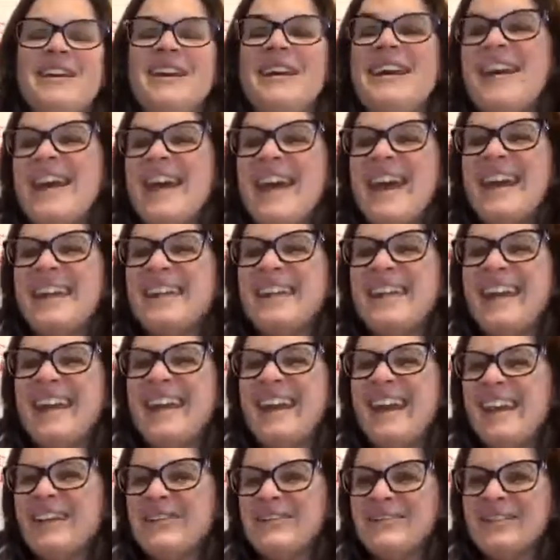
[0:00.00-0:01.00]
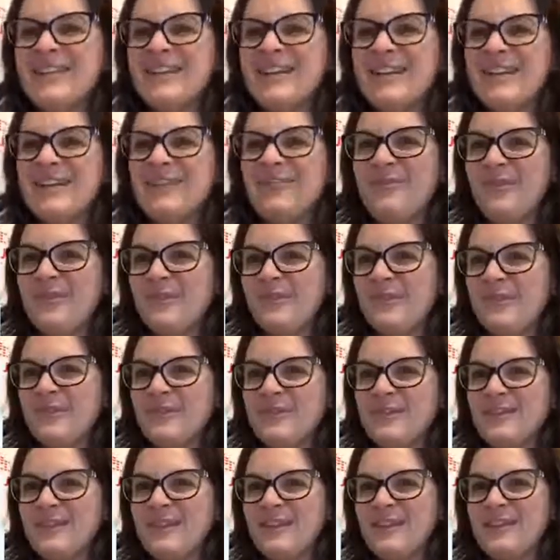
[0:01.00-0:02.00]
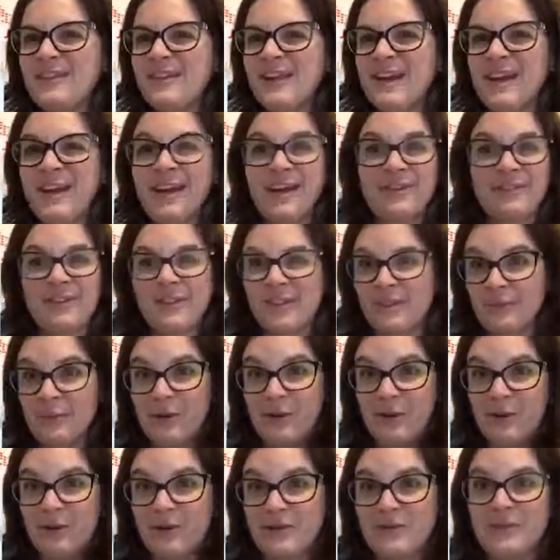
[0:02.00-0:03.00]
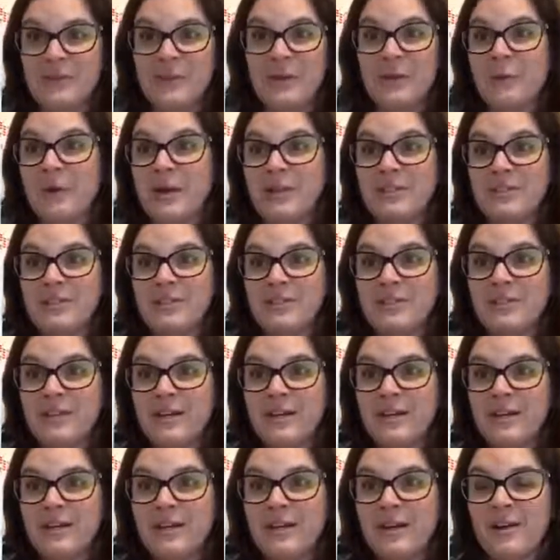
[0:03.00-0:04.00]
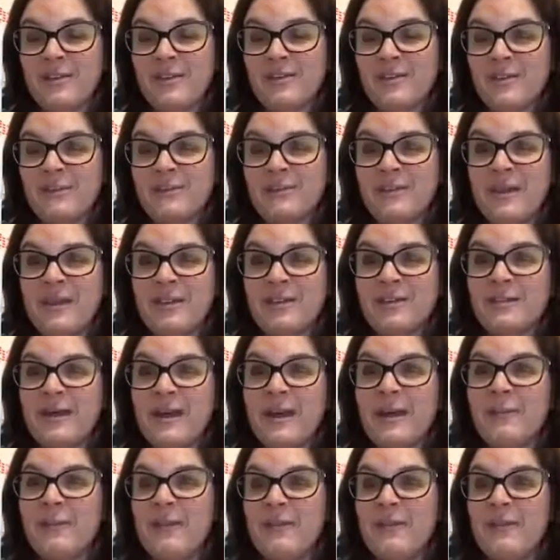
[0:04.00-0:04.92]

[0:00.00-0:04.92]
And actually, if you've ever seen, I have a 3-year-old, so I watch cartoons all the time.